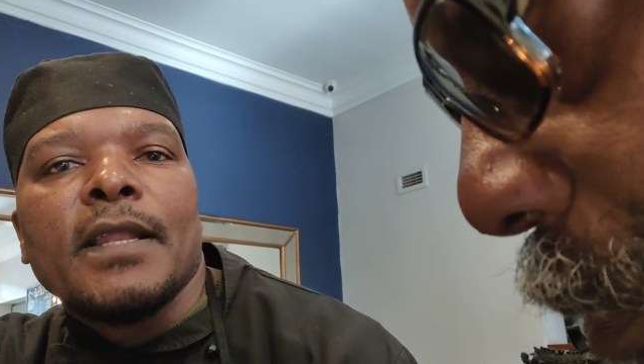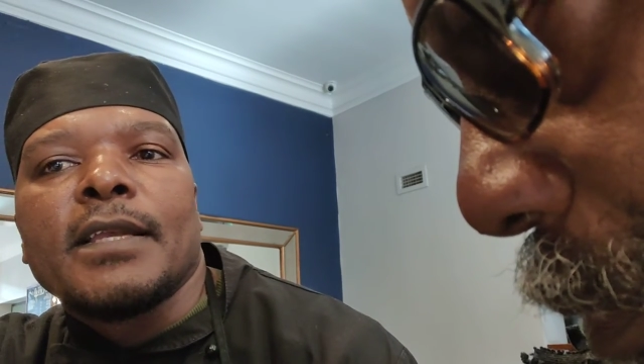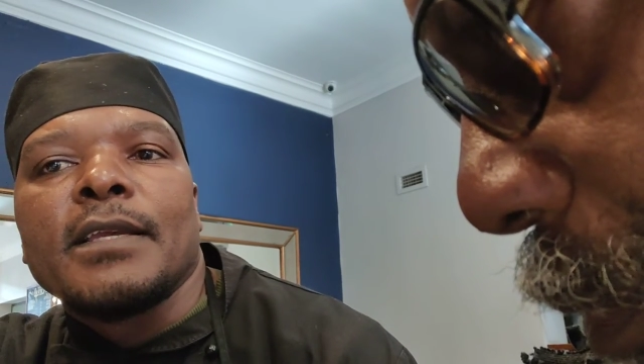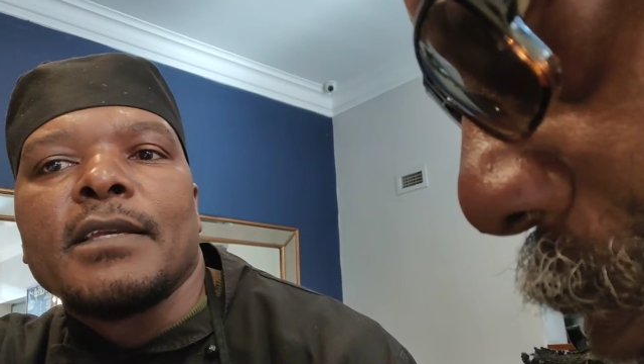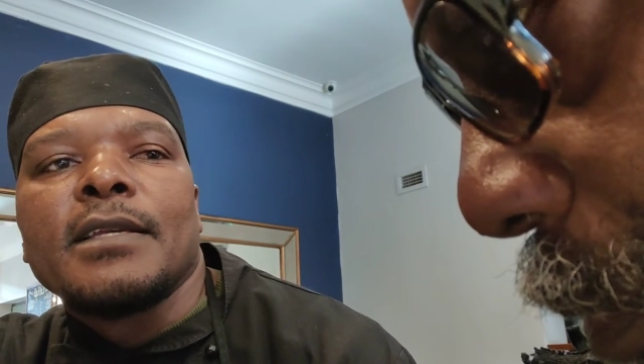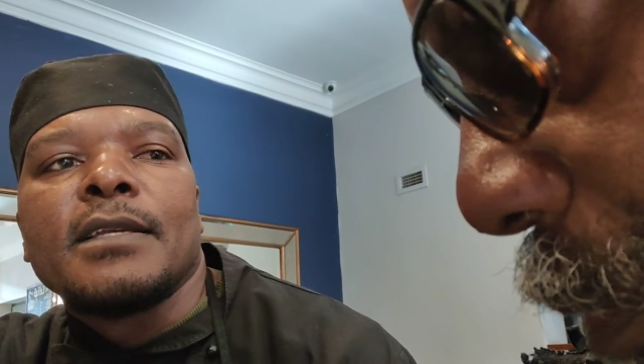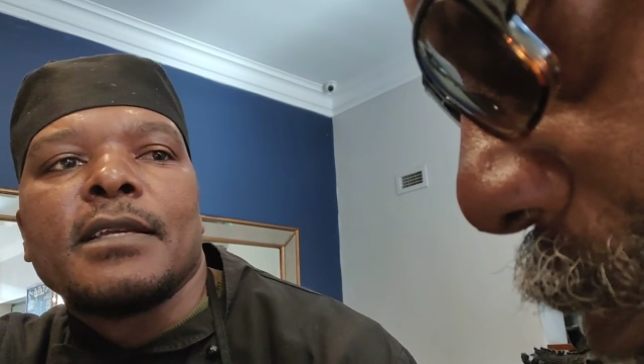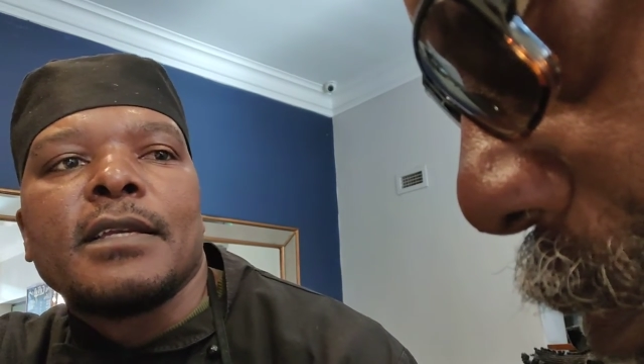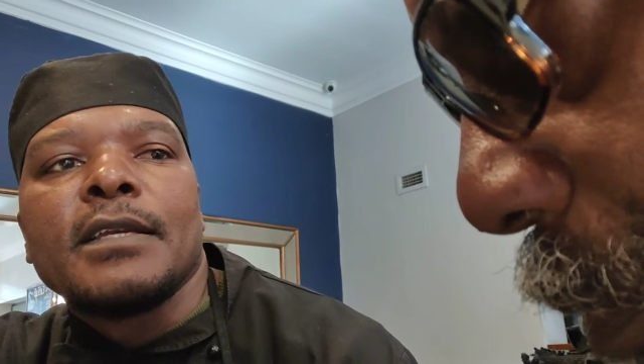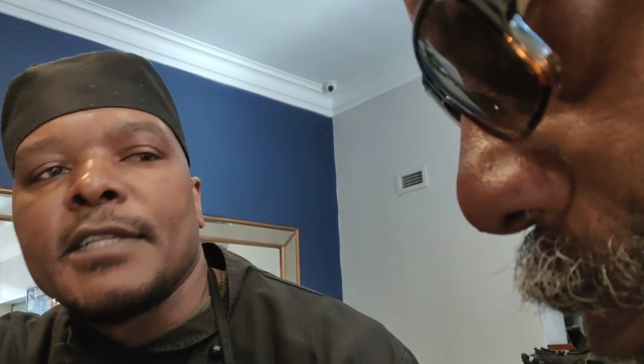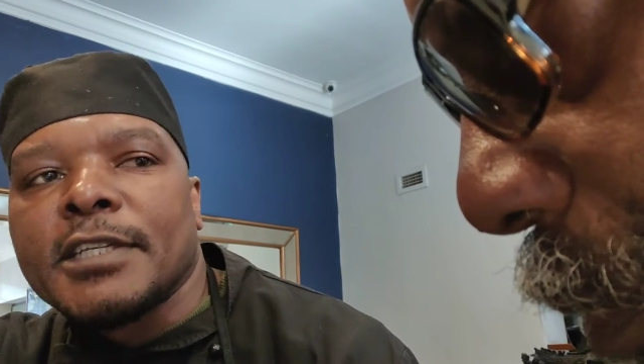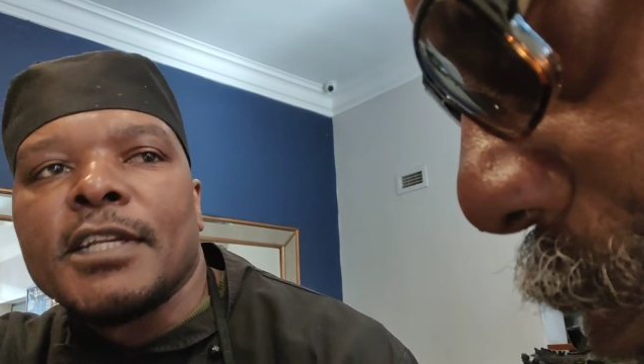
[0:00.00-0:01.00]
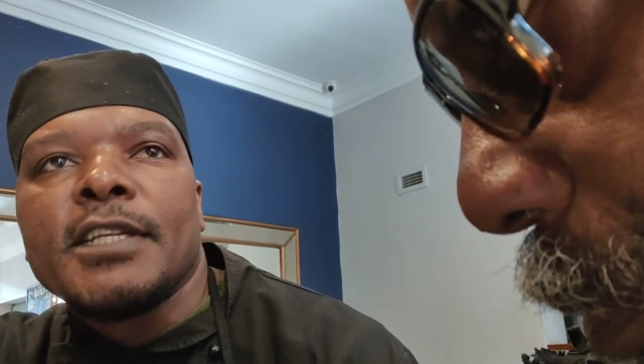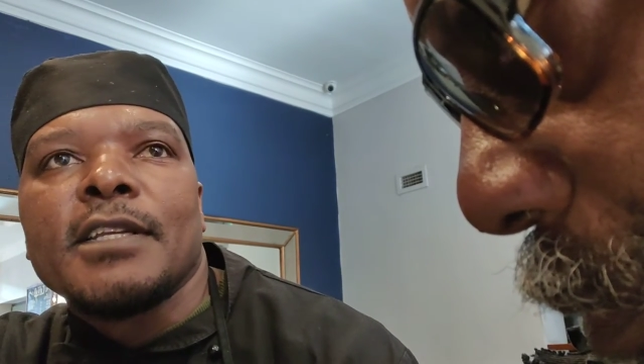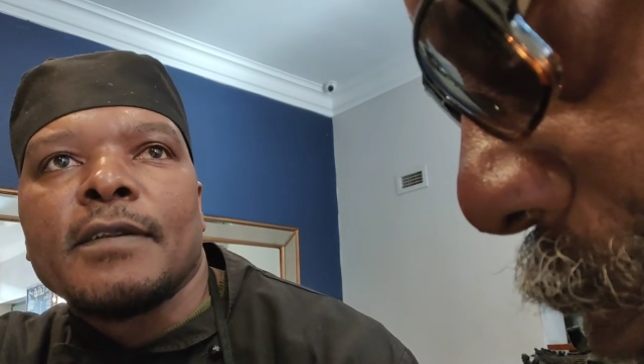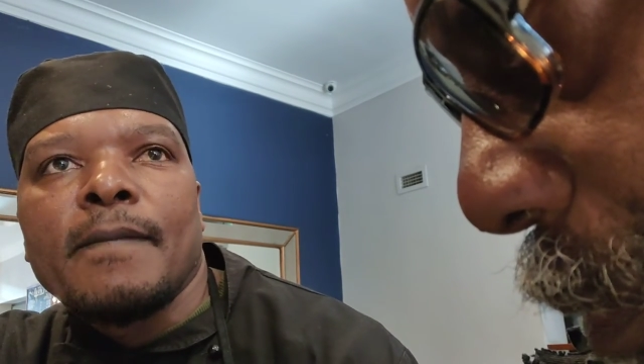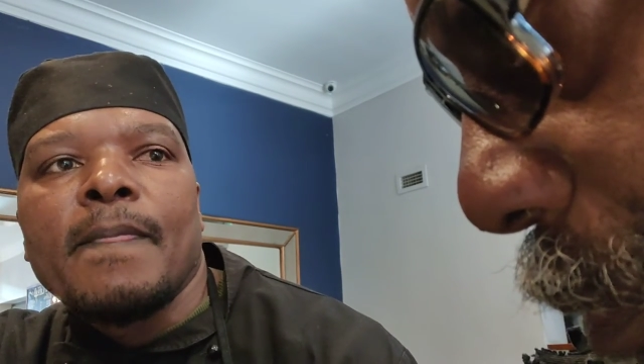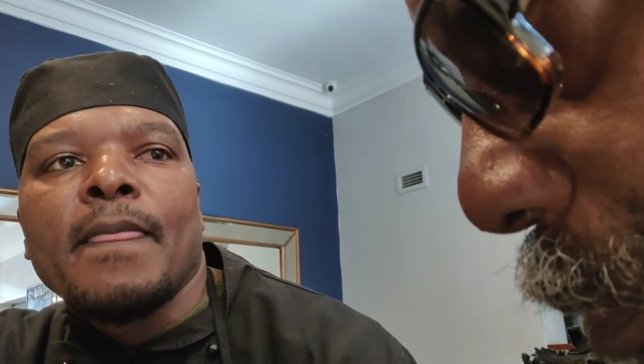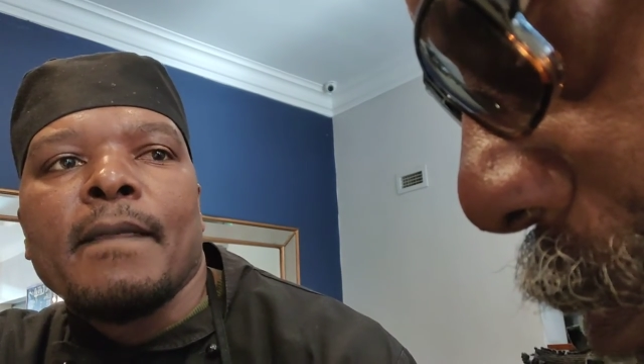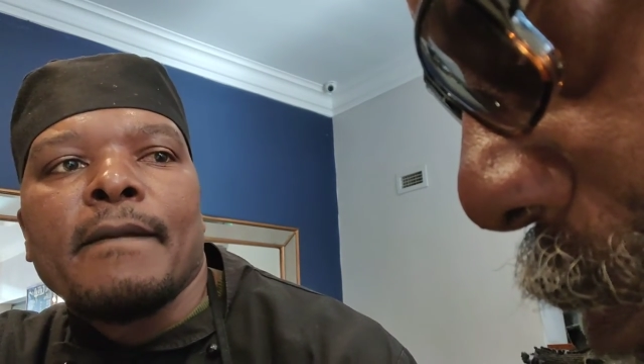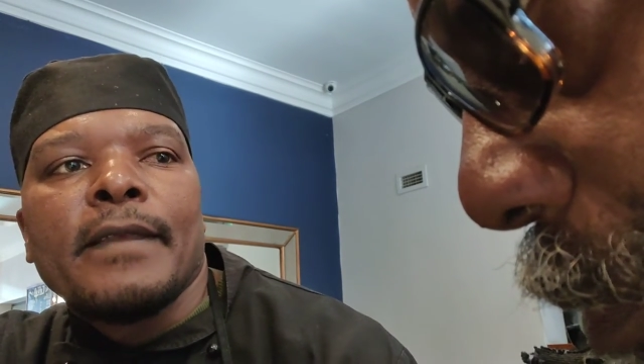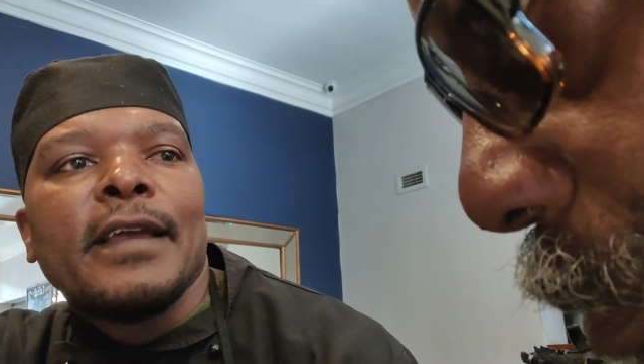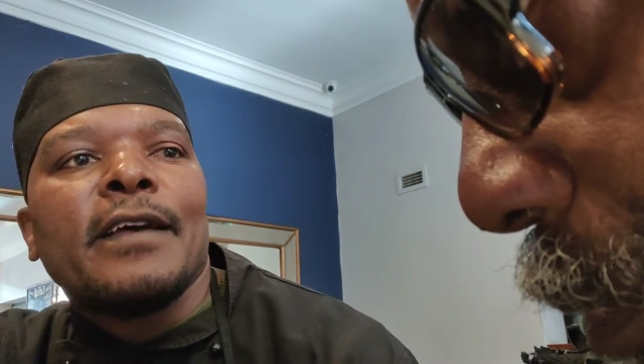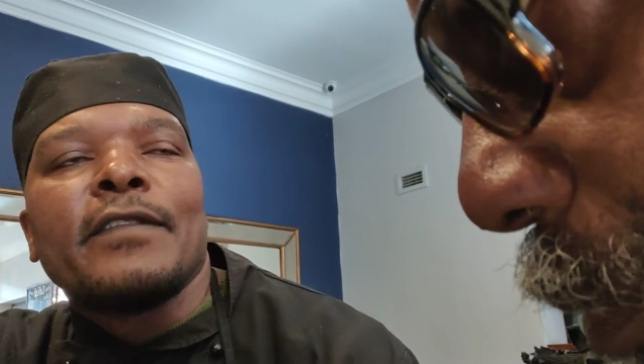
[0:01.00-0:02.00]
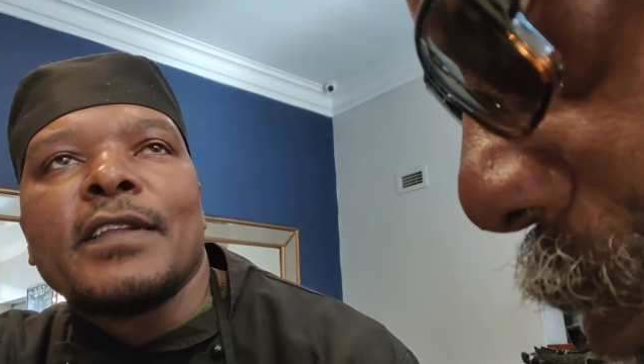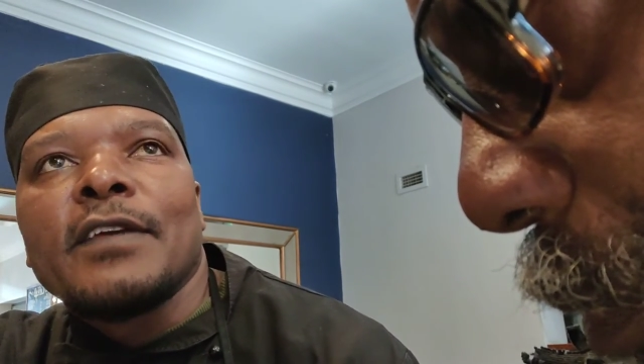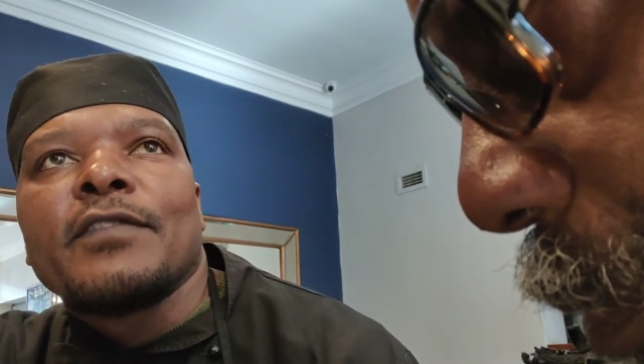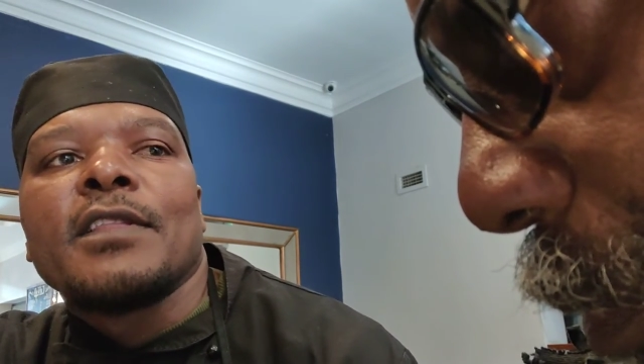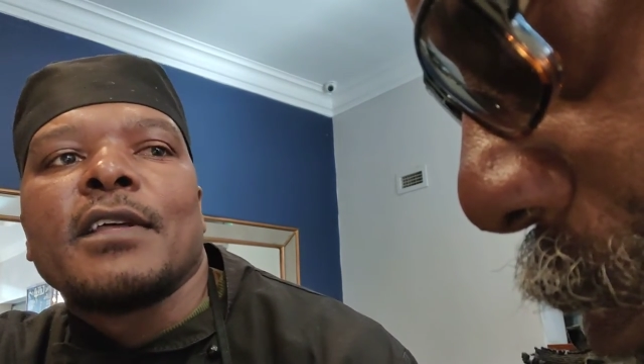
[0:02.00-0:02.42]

okay, training. Yeah, then